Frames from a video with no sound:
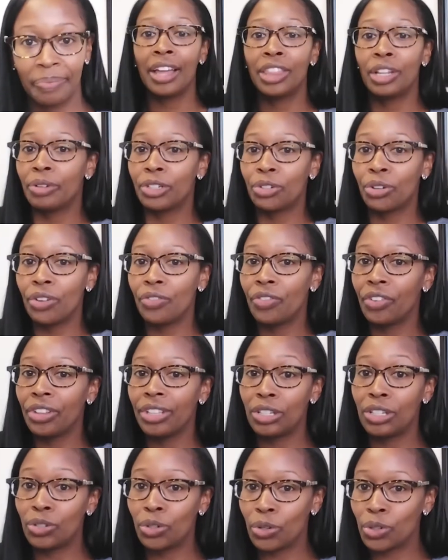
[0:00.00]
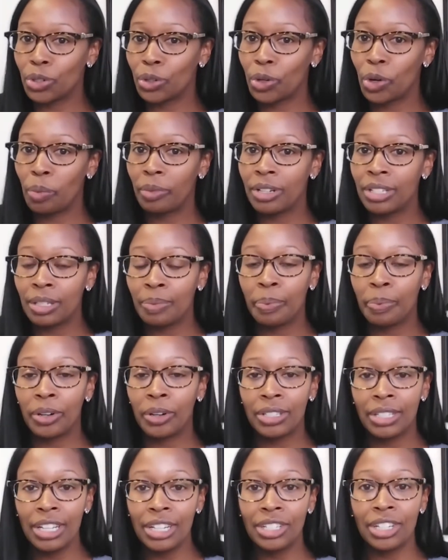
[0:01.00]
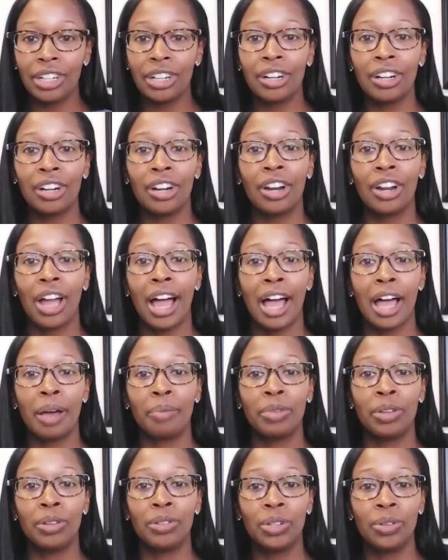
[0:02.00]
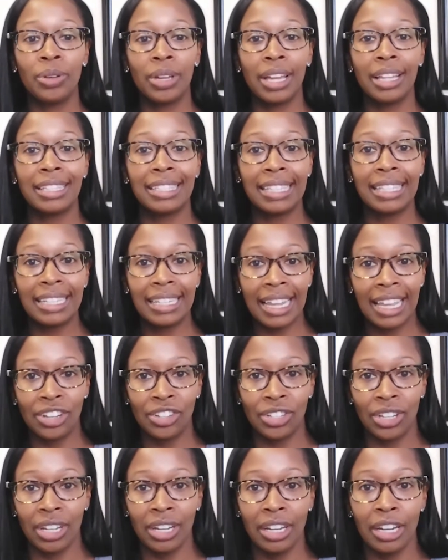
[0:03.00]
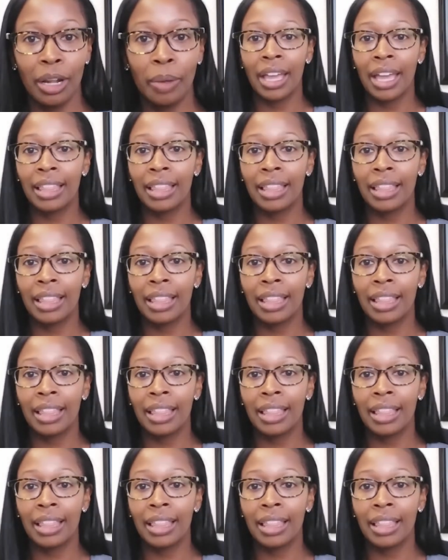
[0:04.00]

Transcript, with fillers: The retrieval is a surgical procedure. Um, you do get sedation.